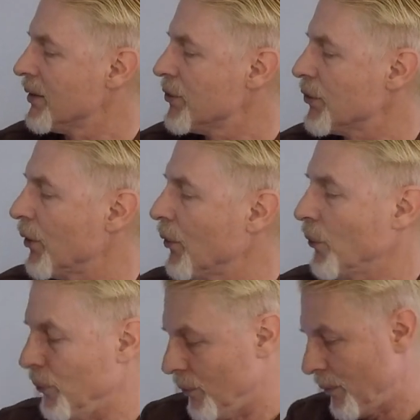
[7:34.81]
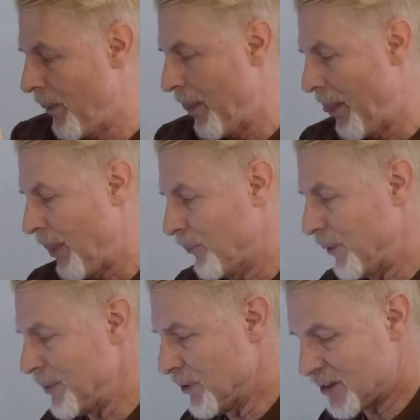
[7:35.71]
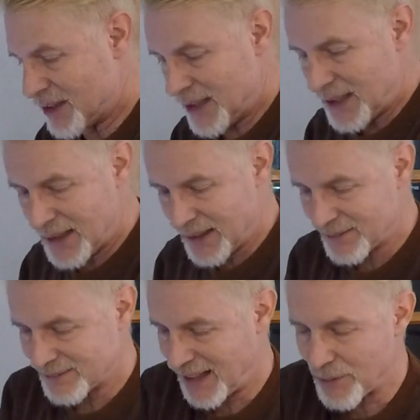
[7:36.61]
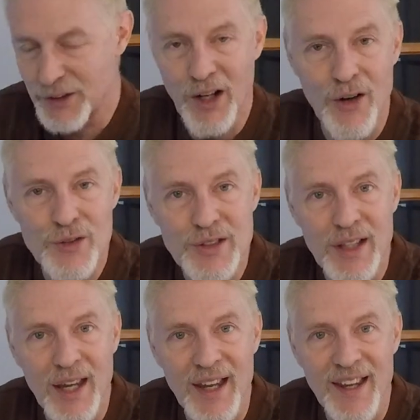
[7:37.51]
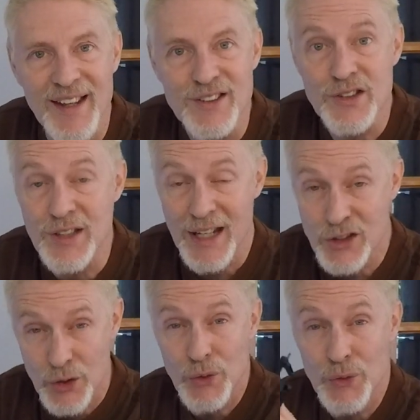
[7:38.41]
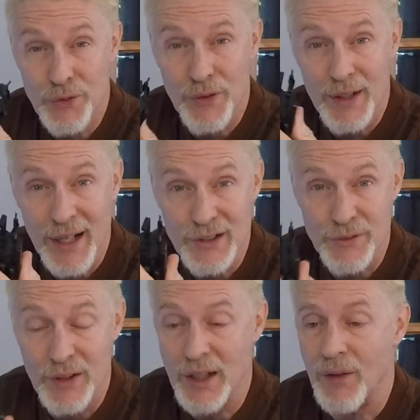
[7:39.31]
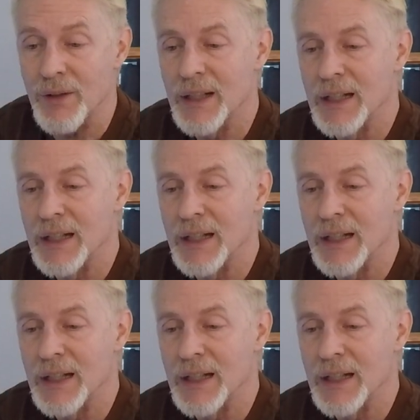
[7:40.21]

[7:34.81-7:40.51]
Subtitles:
So we will see how it goes, and stay tuned for the next video.